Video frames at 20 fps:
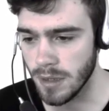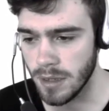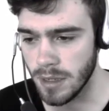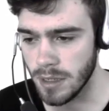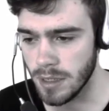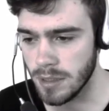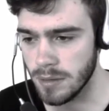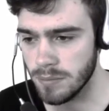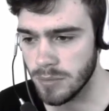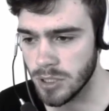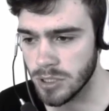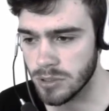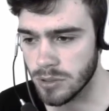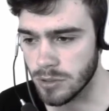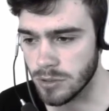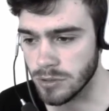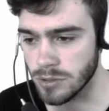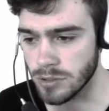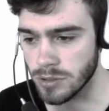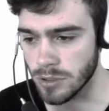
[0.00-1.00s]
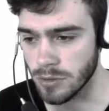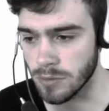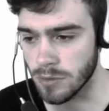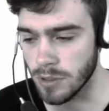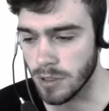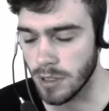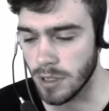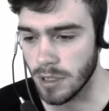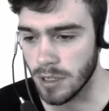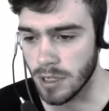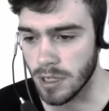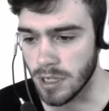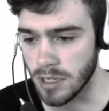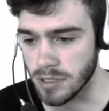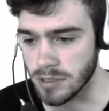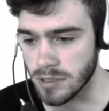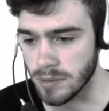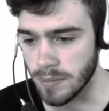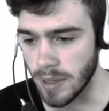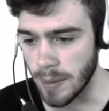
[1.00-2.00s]
But also
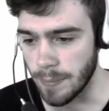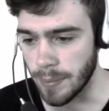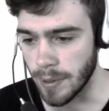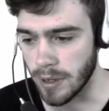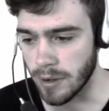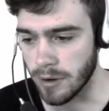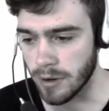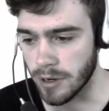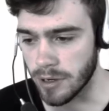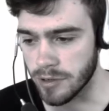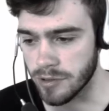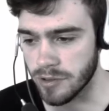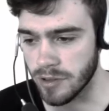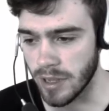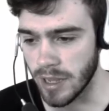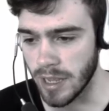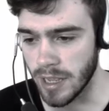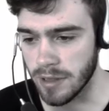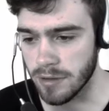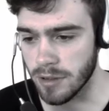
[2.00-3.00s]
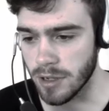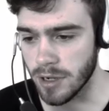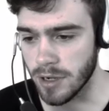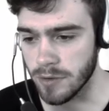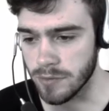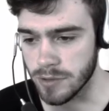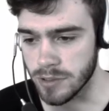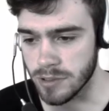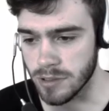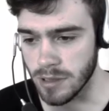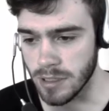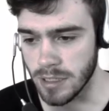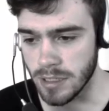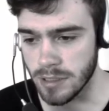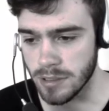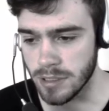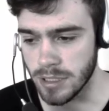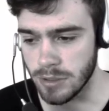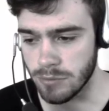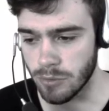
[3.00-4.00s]
some epic cards, and obviously
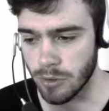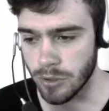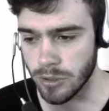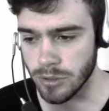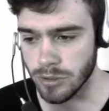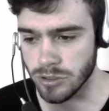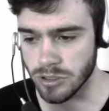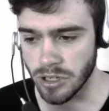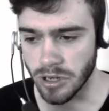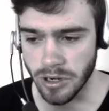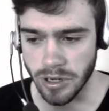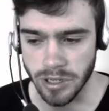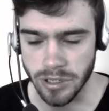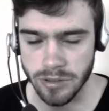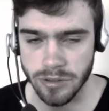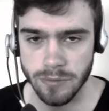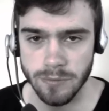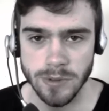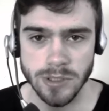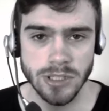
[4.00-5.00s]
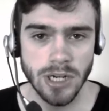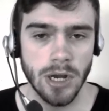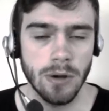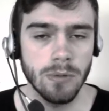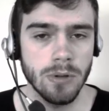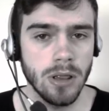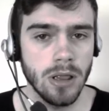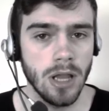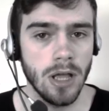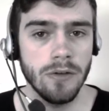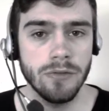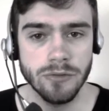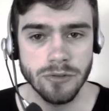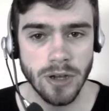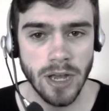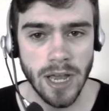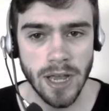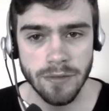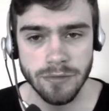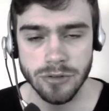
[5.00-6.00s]
the Royal Giant, which I would love to
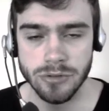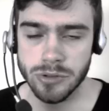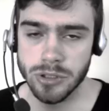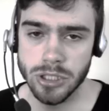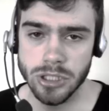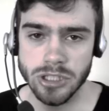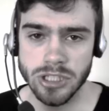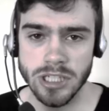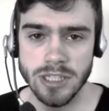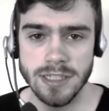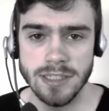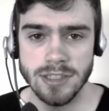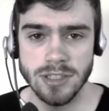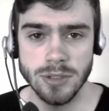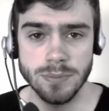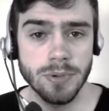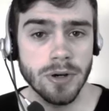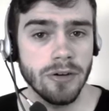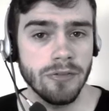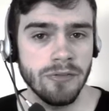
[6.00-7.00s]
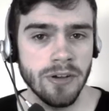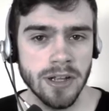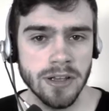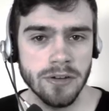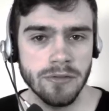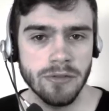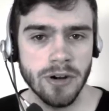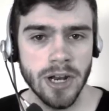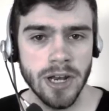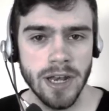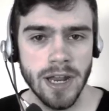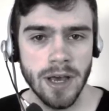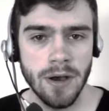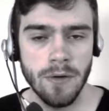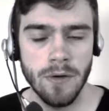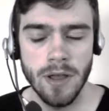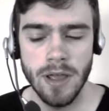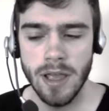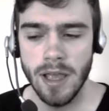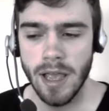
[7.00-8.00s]
have. The Royal Giant is super effective right
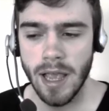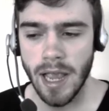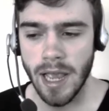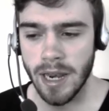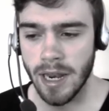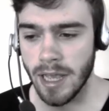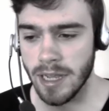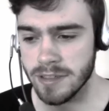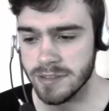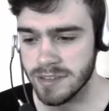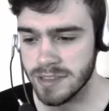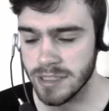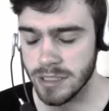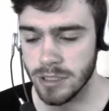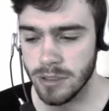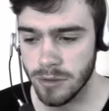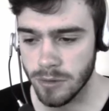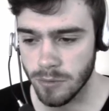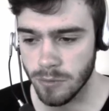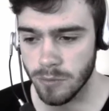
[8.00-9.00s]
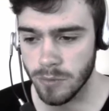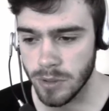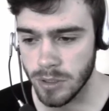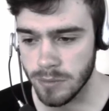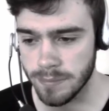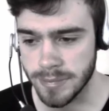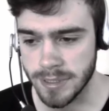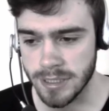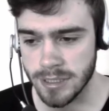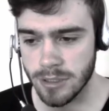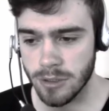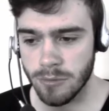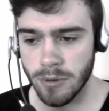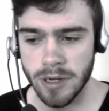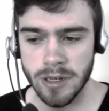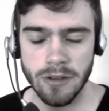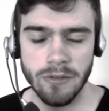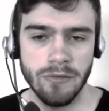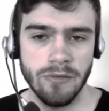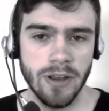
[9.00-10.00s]
now, and I still will be
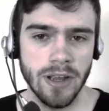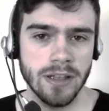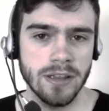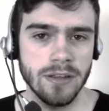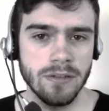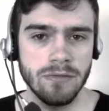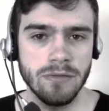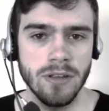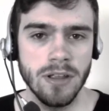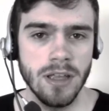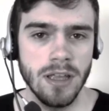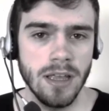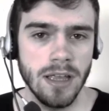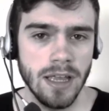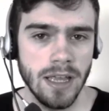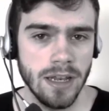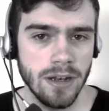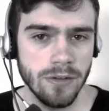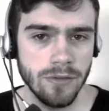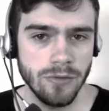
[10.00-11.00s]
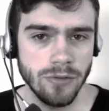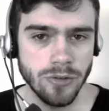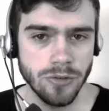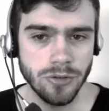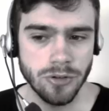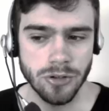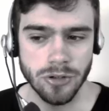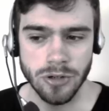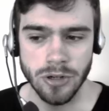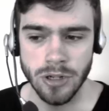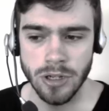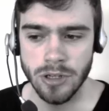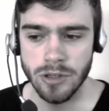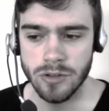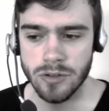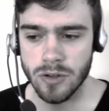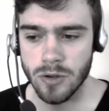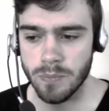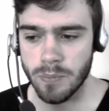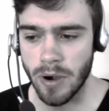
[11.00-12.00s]
quite effective in the future.
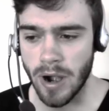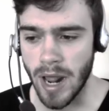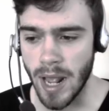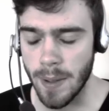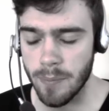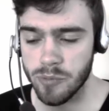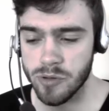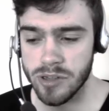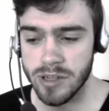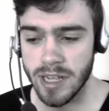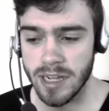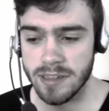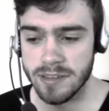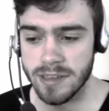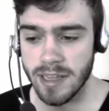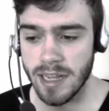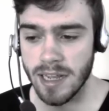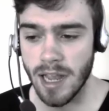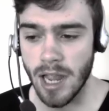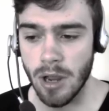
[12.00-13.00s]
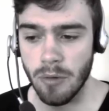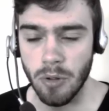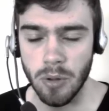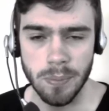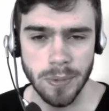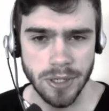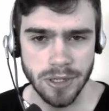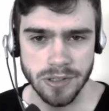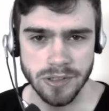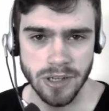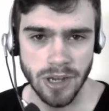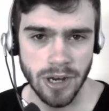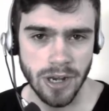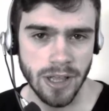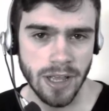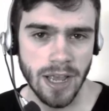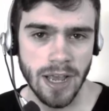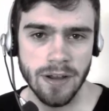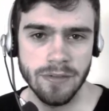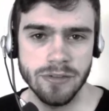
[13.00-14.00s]
So perhaps the next deck I will be
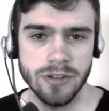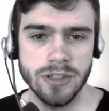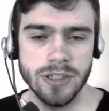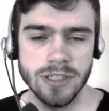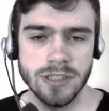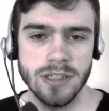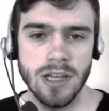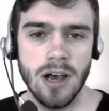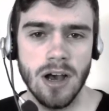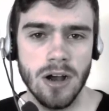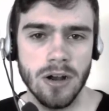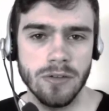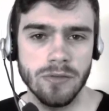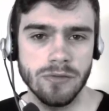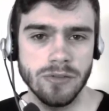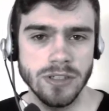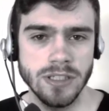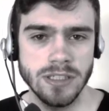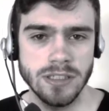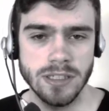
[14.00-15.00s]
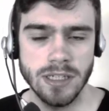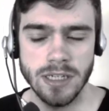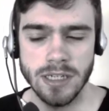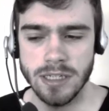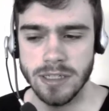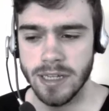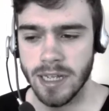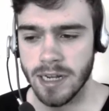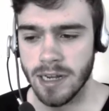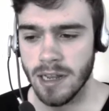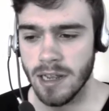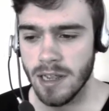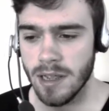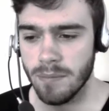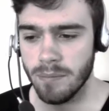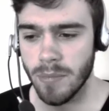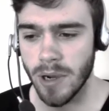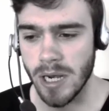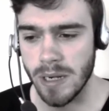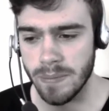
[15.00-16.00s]
designing after this Hog Freeze
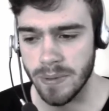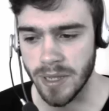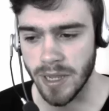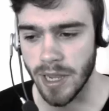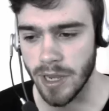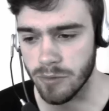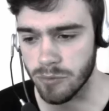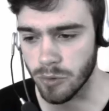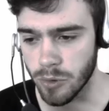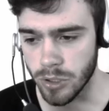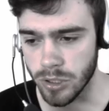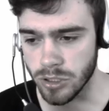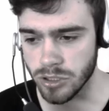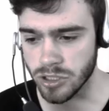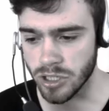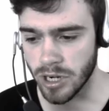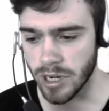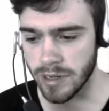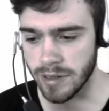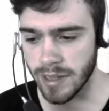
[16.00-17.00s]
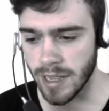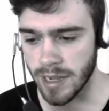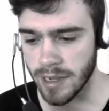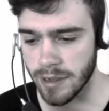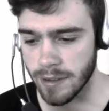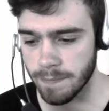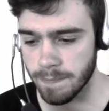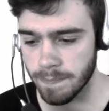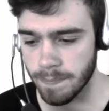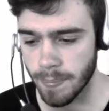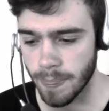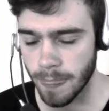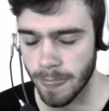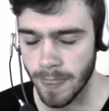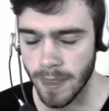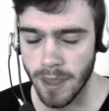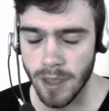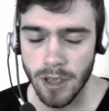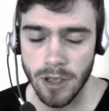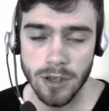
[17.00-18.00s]
deck might be a Royal Giant deck.
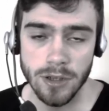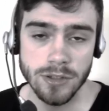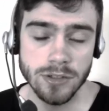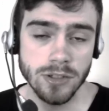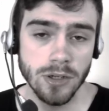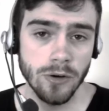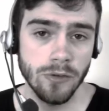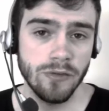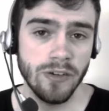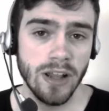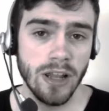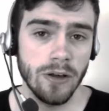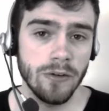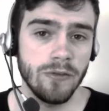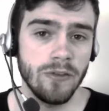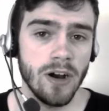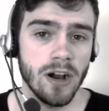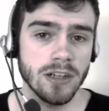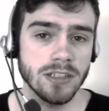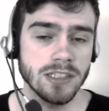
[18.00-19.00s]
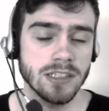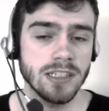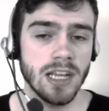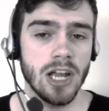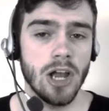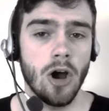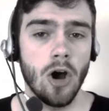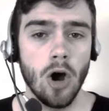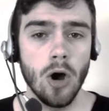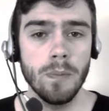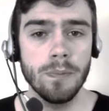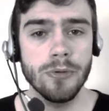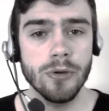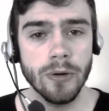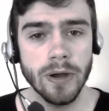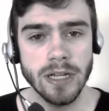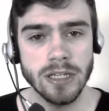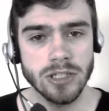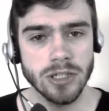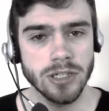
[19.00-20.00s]
So fellow foxes, I hope you
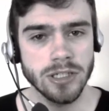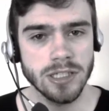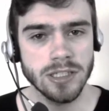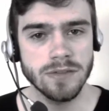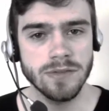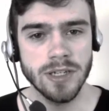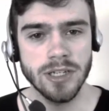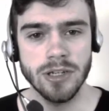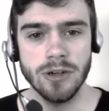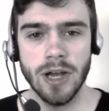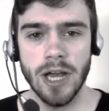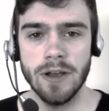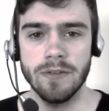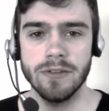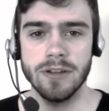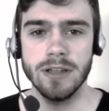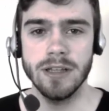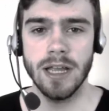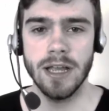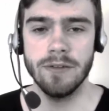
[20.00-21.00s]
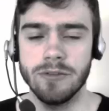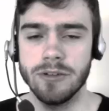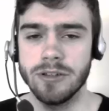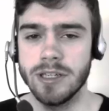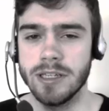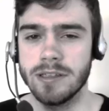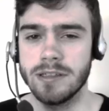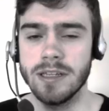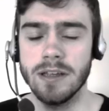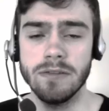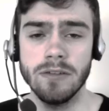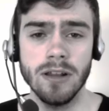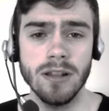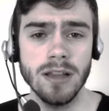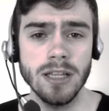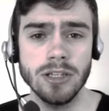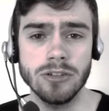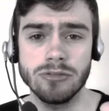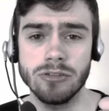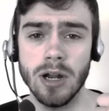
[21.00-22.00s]
enjoyed this video, and you did,
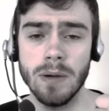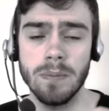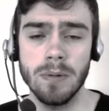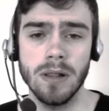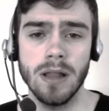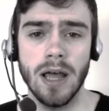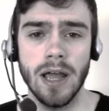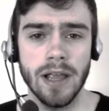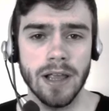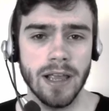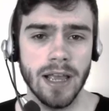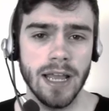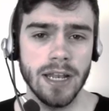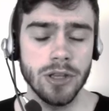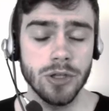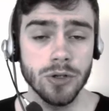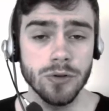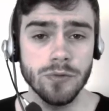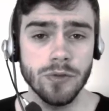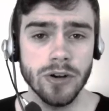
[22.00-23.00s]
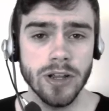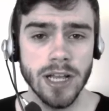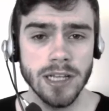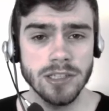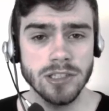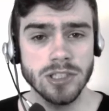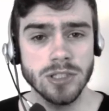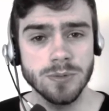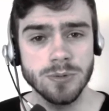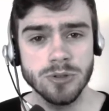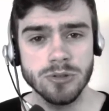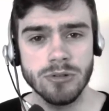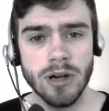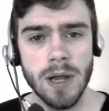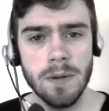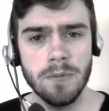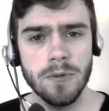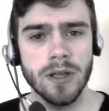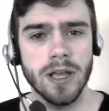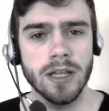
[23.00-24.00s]
definitely drop a like, and don't forget to
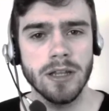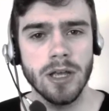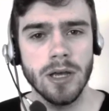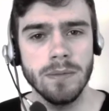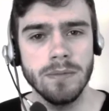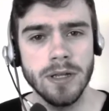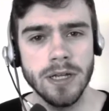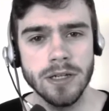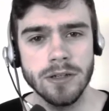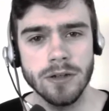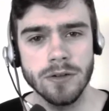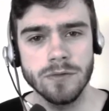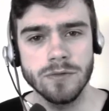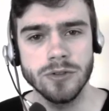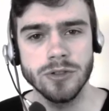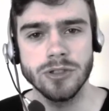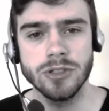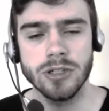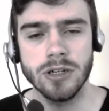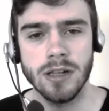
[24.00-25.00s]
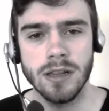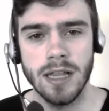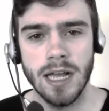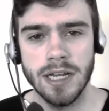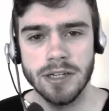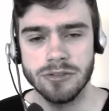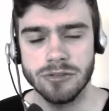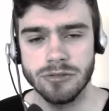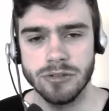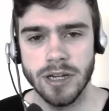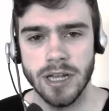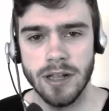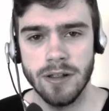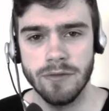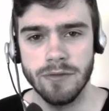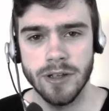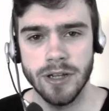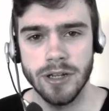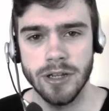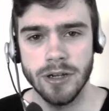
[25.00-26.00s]
subscribe to get update on future Clash Royale
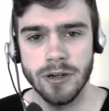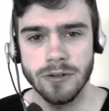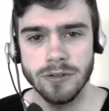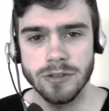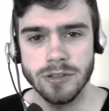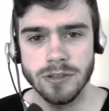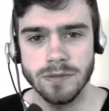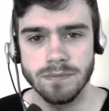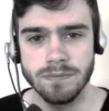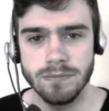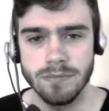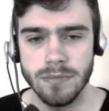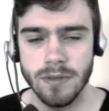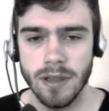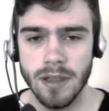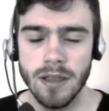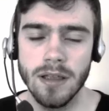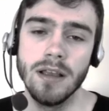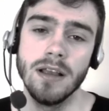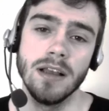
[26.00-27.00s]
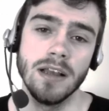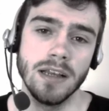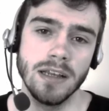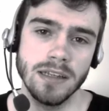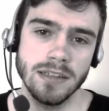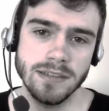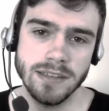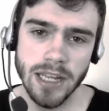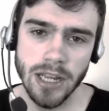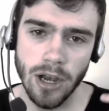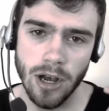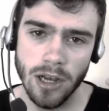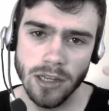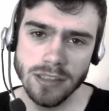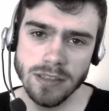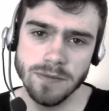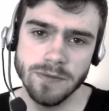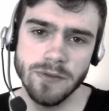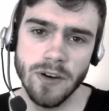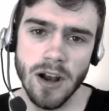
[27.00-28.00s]
videos. Stay
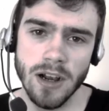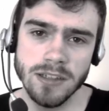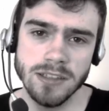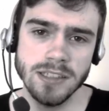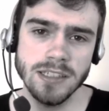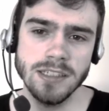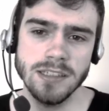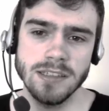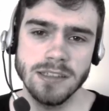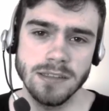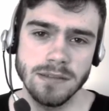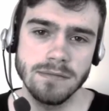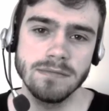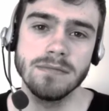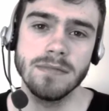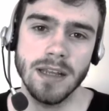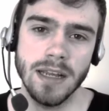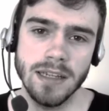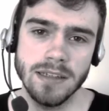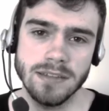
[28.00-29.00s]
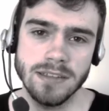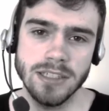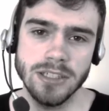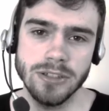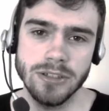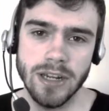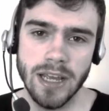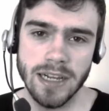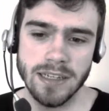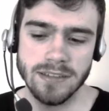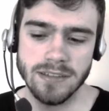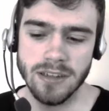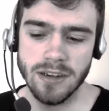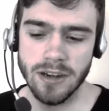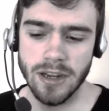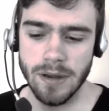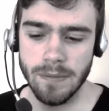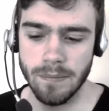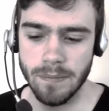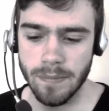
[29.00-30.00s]
awesome foxes, and see you next
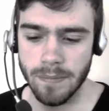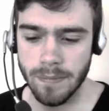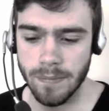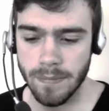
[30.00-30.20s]
time.